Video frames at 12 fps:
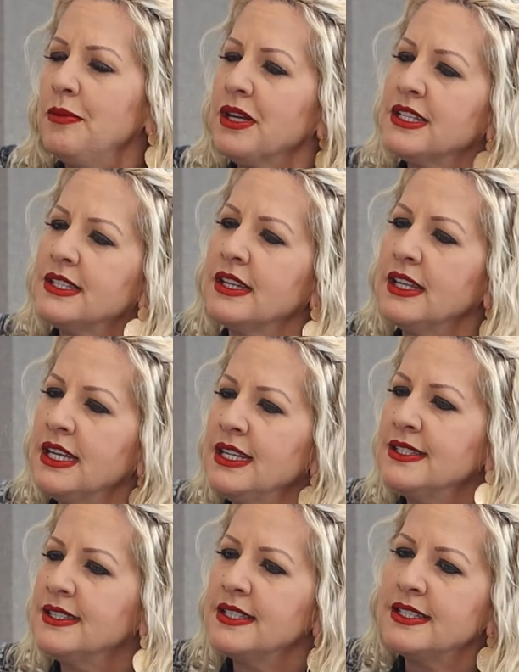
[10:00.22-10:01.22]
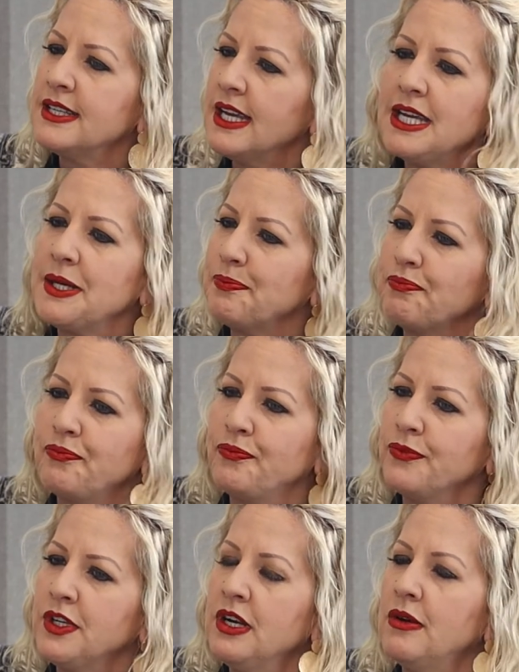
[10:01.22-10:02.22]
because I think he's the same.
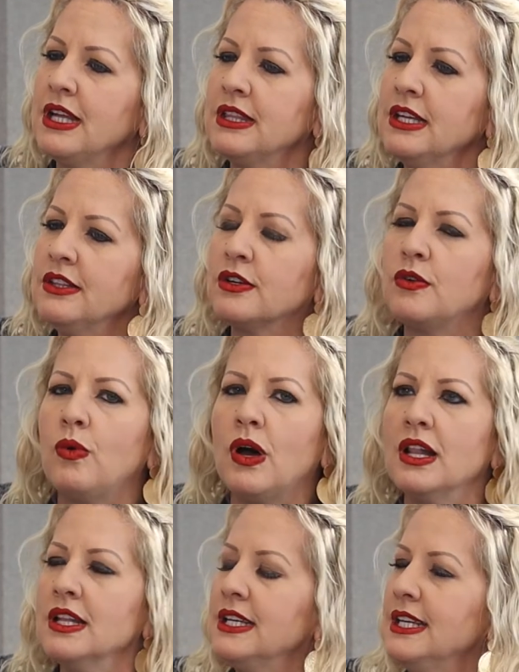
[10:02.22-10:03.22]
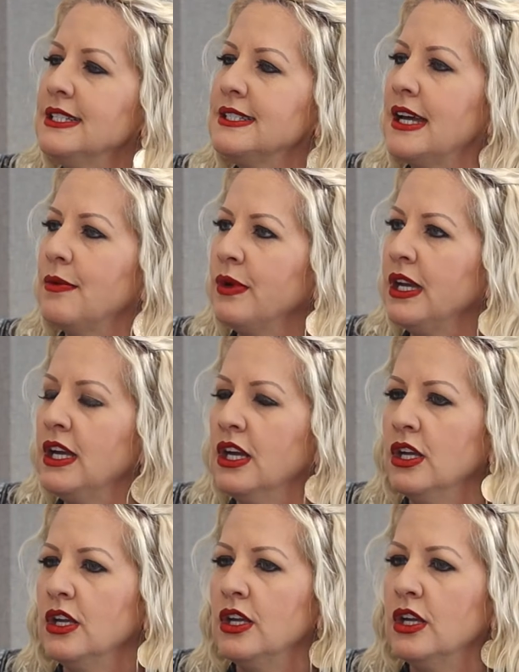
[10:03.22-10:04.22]
I think the qualities that we
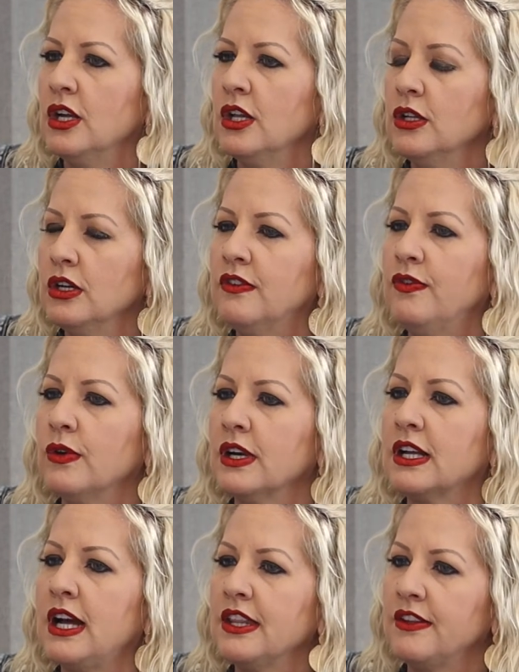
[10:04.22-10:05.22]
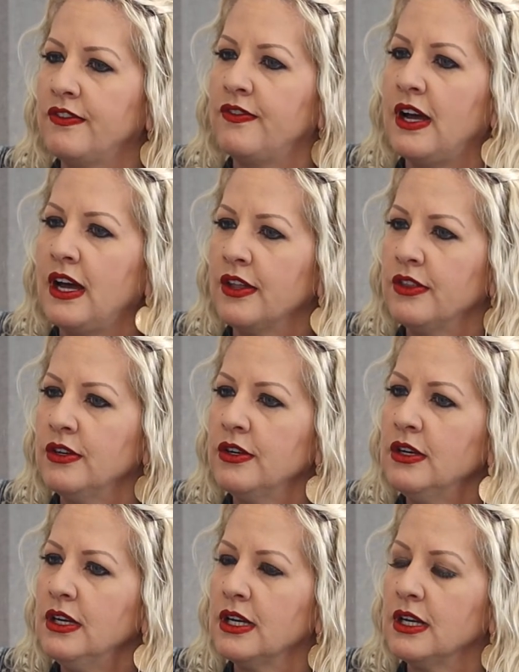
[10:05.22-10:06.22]
look for in God the
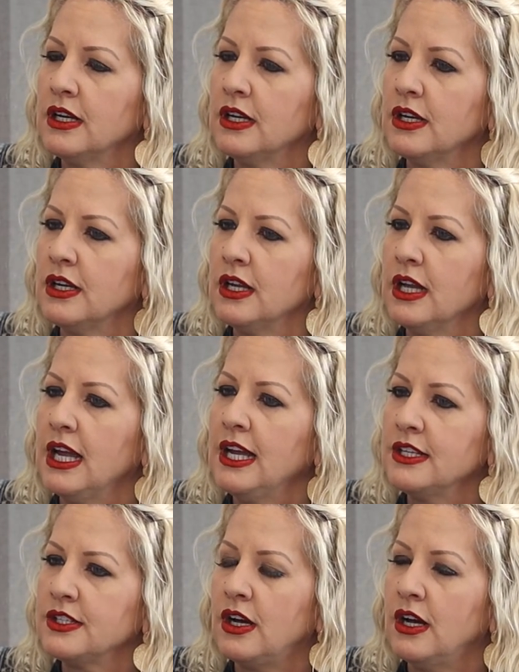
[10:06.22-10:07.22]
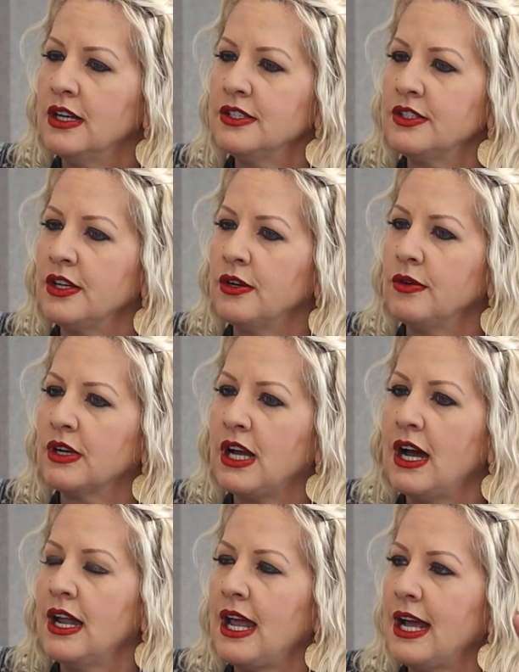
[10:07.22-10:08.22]
Father is also
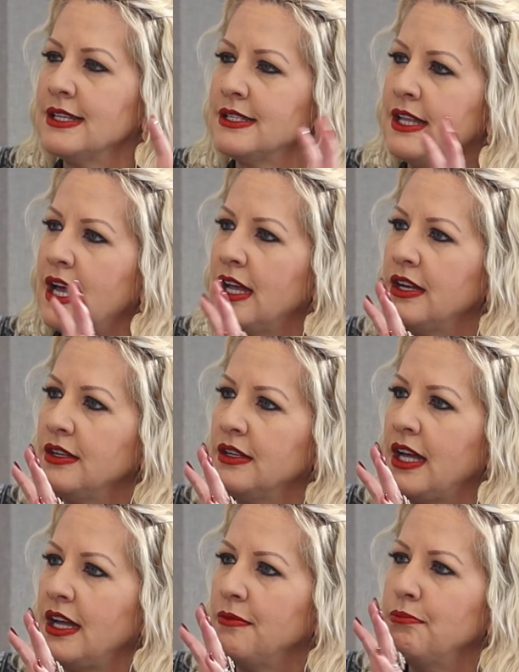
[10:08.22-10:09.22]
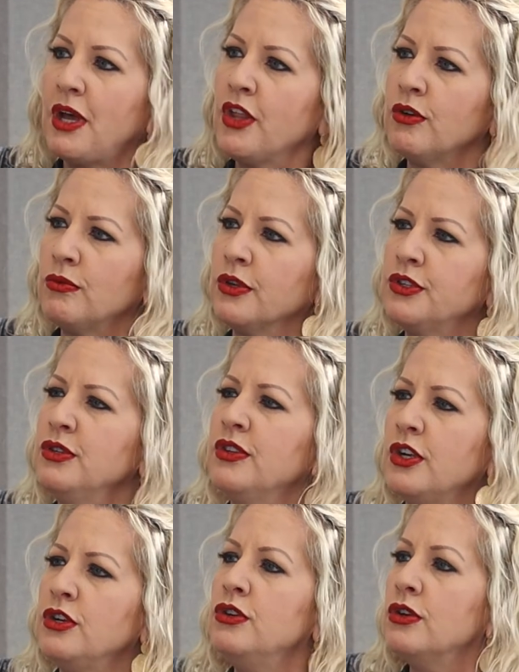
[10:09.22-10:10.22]
God as that mother role too,
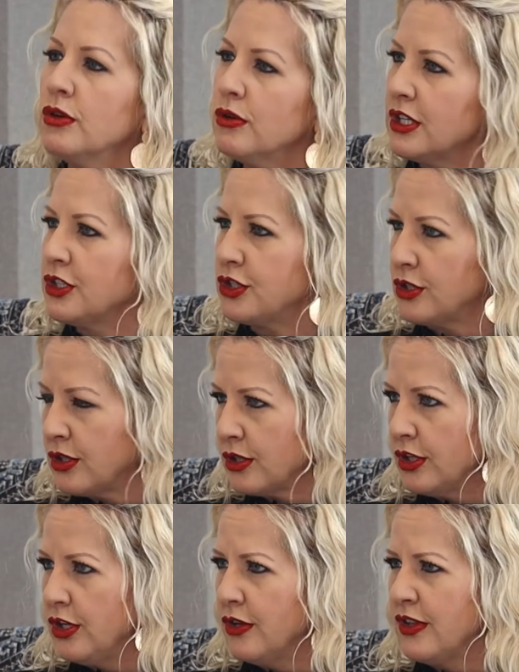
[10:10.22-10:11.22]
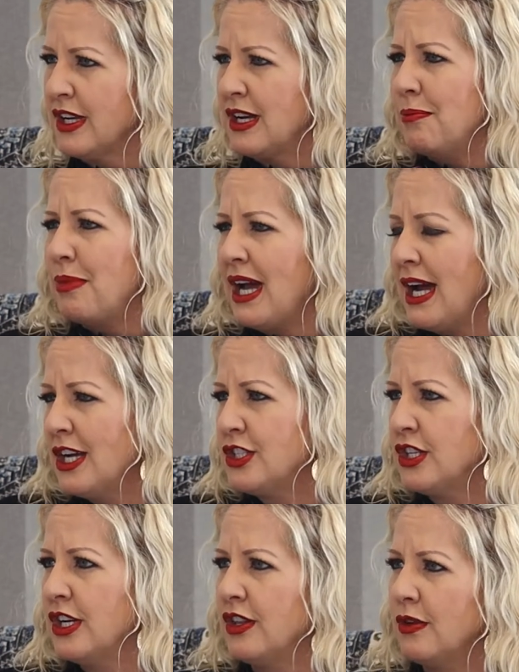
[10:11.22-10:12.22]
the nourisher, you know, the
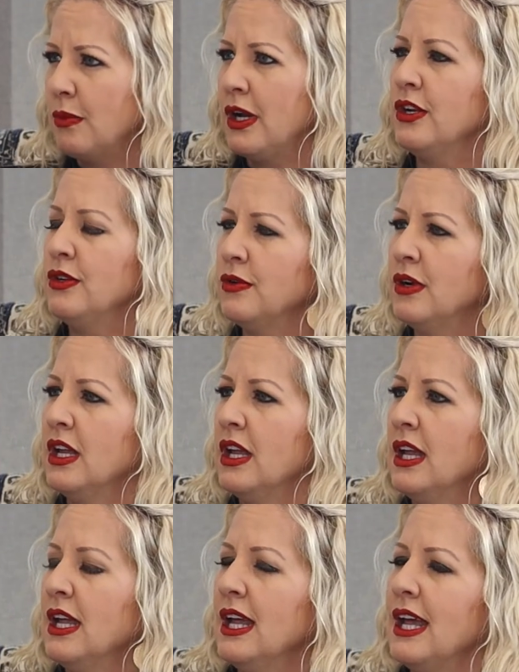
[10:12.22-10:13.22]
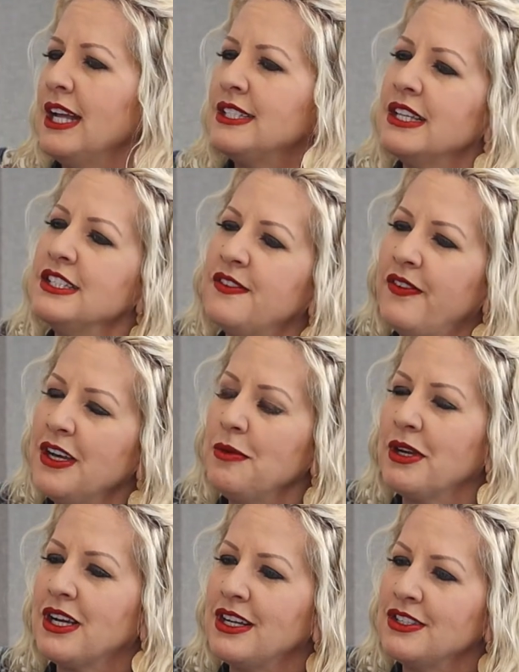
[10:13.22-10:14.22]
compassionate, the one who, it's funny
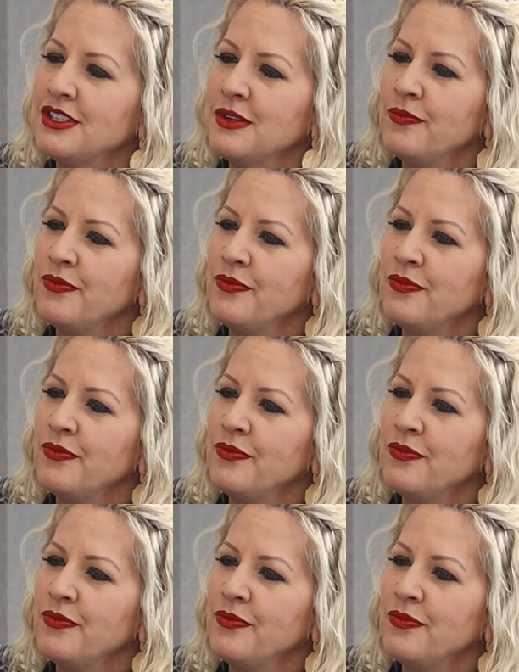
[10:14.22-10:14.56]
because